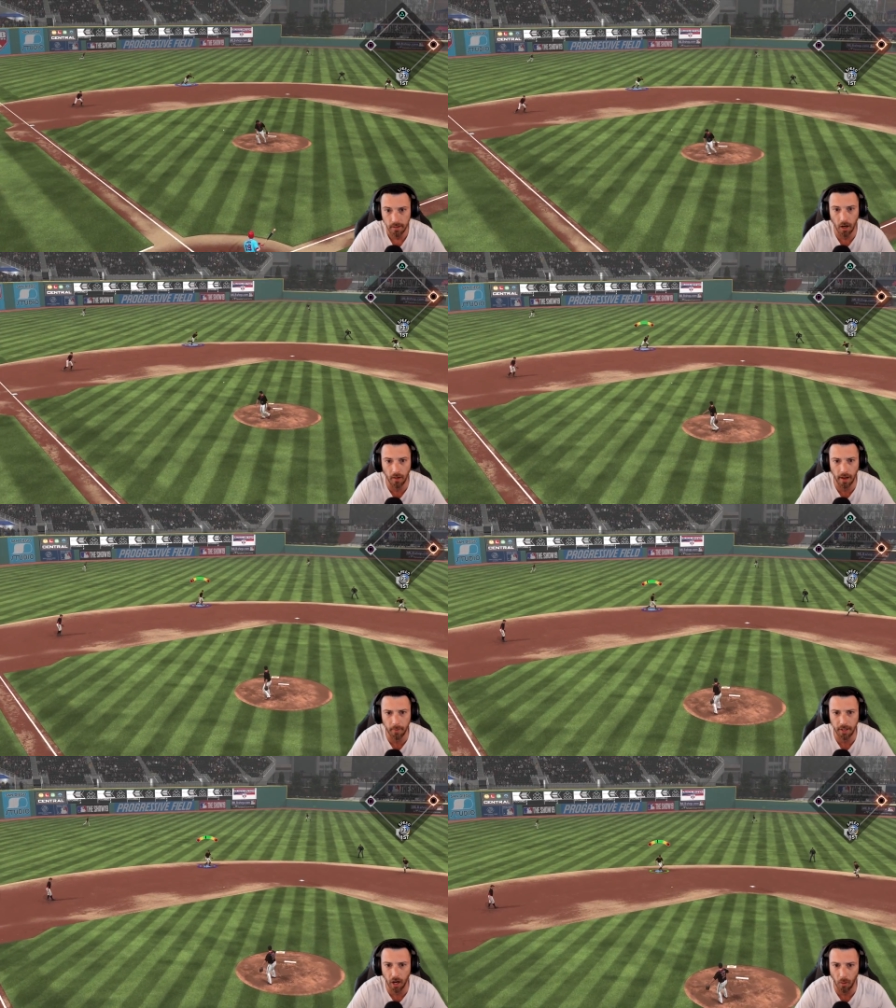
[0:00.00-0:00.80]
Oh, there
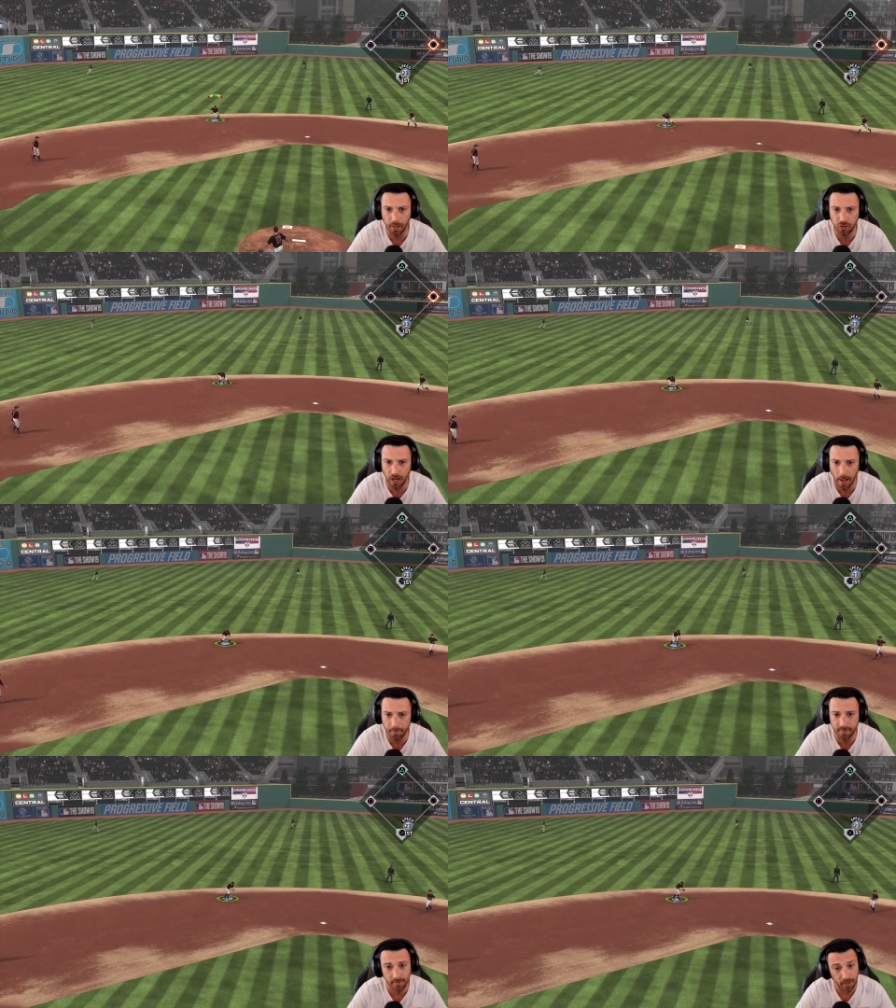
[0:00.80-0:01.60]
we go. It
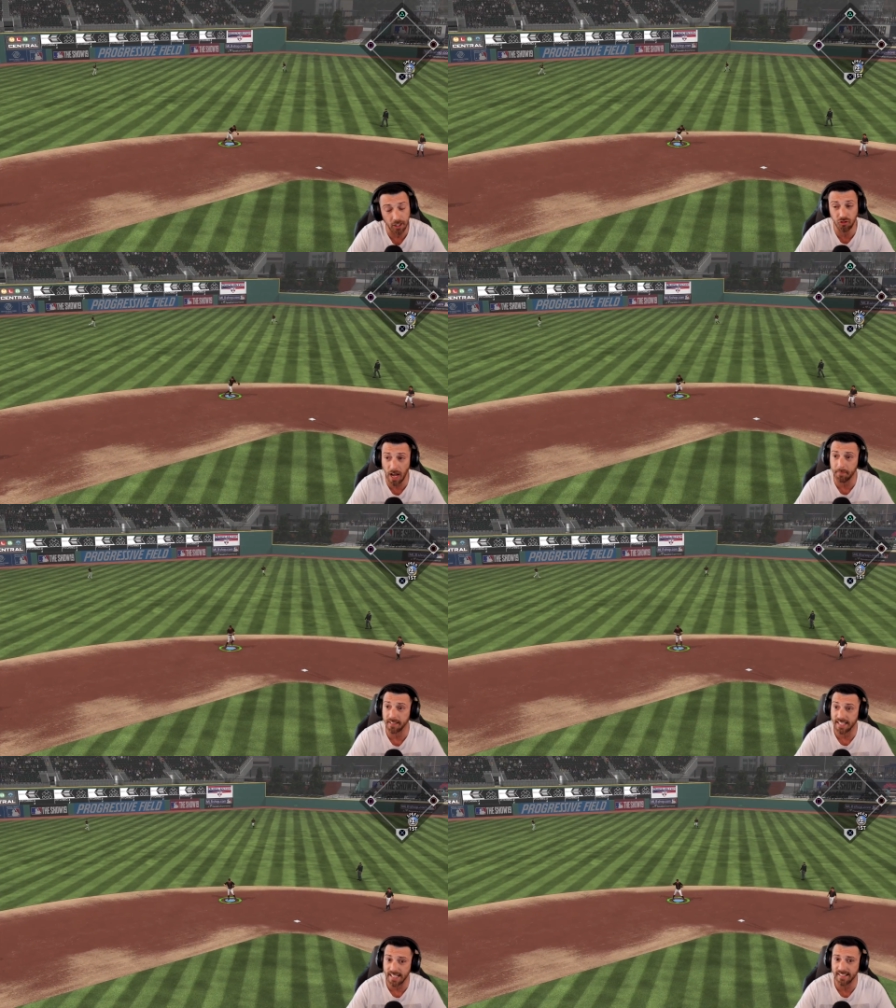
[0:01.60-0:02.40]
dropped. It dropped a
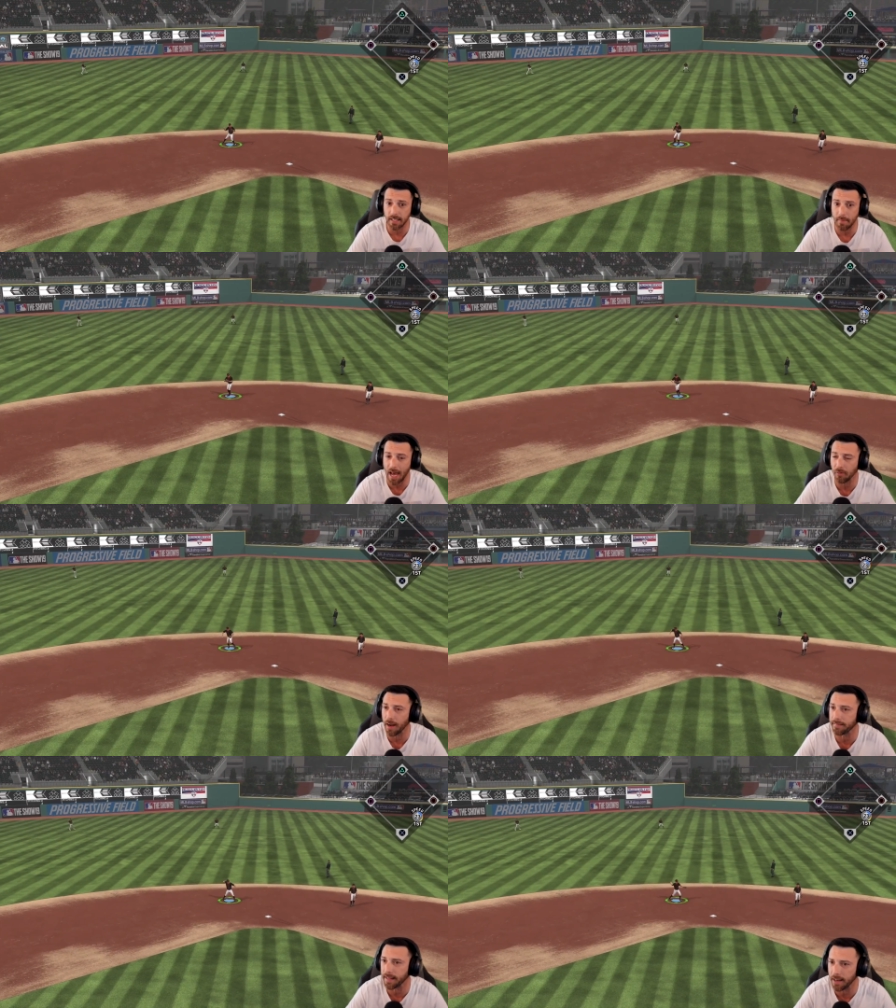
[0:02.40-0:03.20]
decent amount
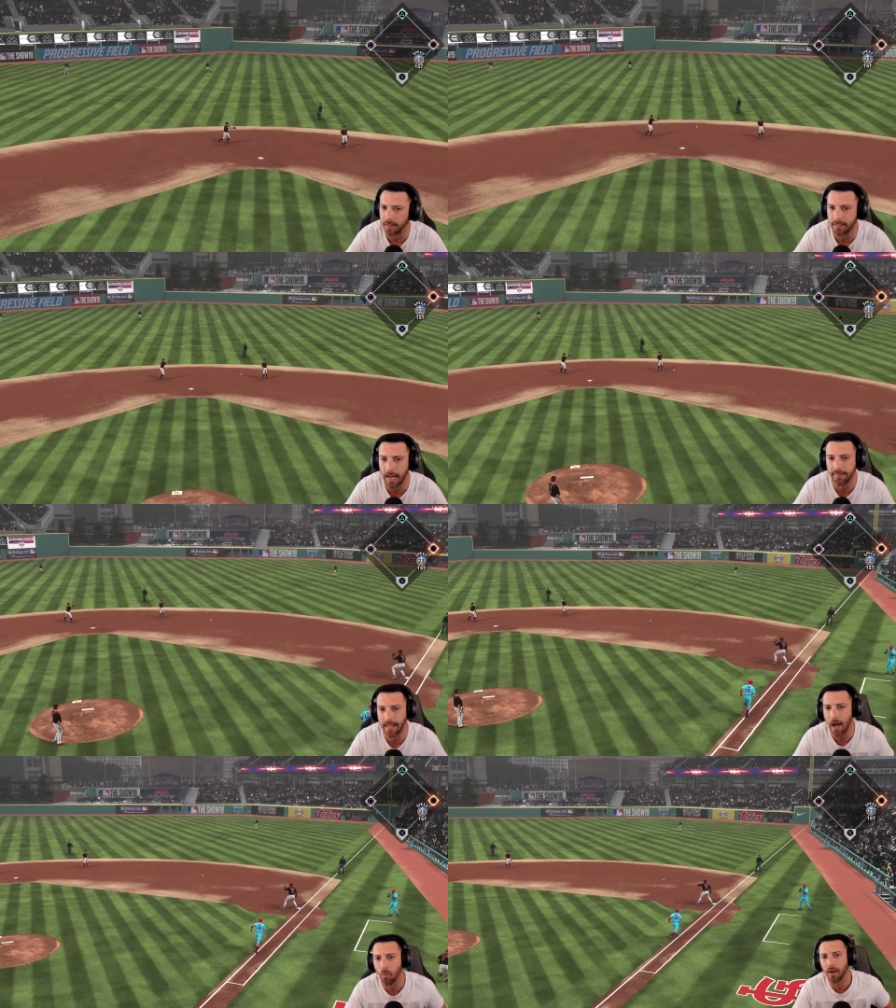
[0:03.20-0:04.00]
right there. I'll take
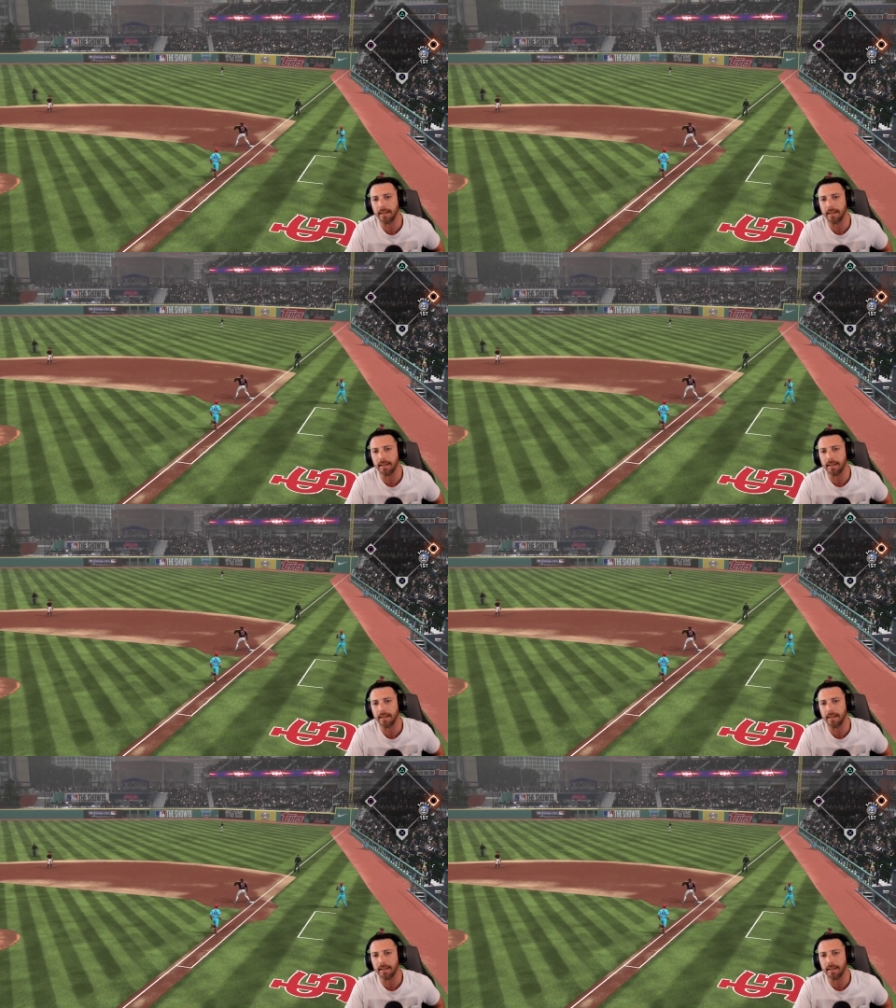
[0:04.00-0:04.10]
that one